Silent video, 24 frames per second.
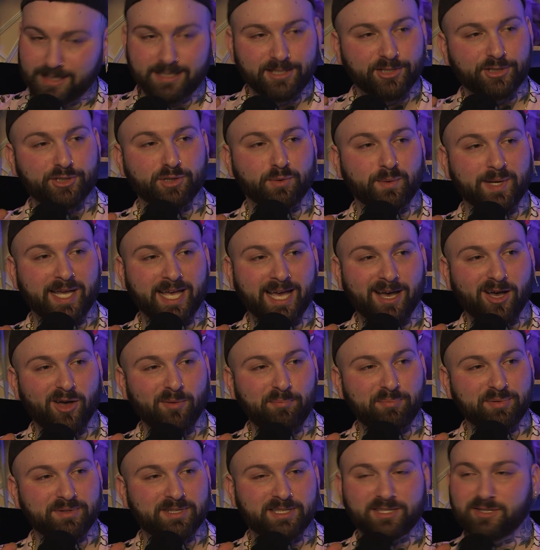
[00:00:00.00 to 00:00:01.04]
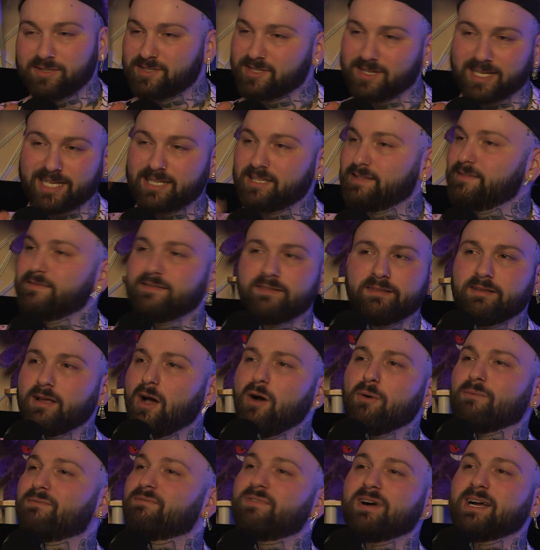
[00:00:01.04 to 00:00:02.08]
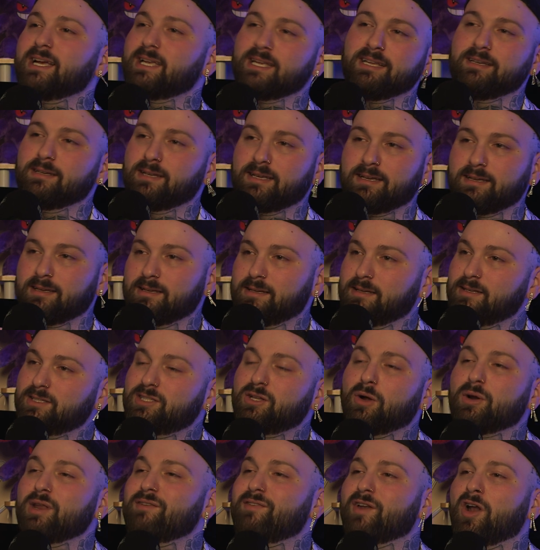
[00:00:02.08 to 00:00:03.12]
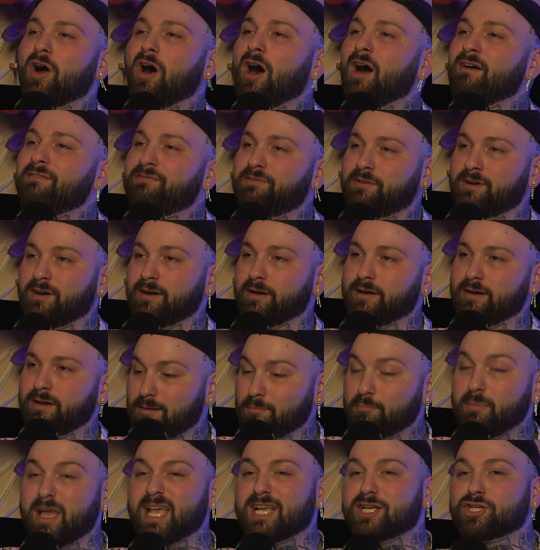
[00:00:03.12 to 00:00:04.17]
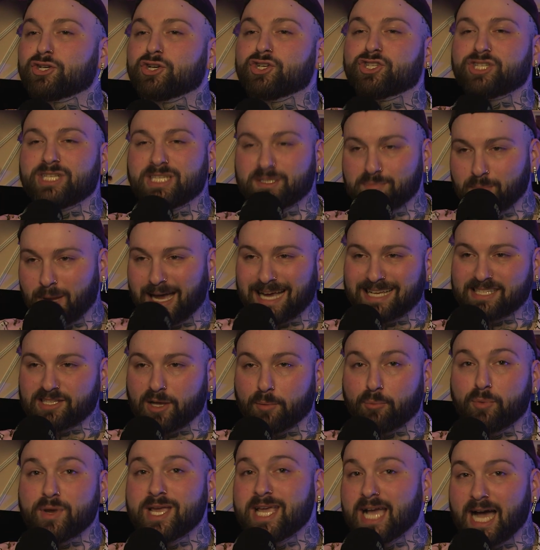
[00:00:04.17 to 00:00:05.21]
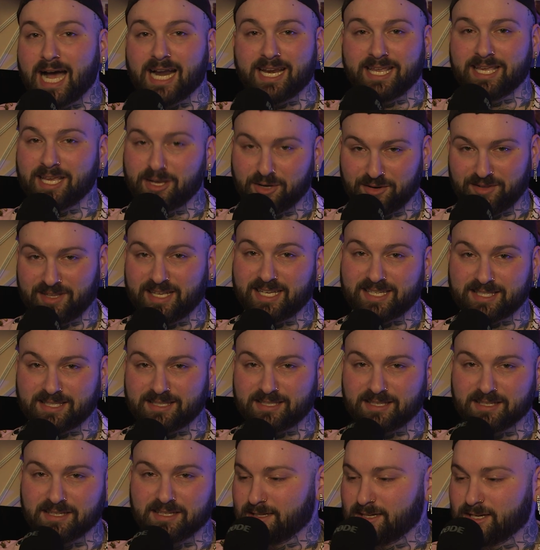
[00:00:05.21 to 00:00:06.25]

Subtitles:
should we help? The dude's like, no, fucking don't even offer. Make sure she's mic'd up. We gotta hear this.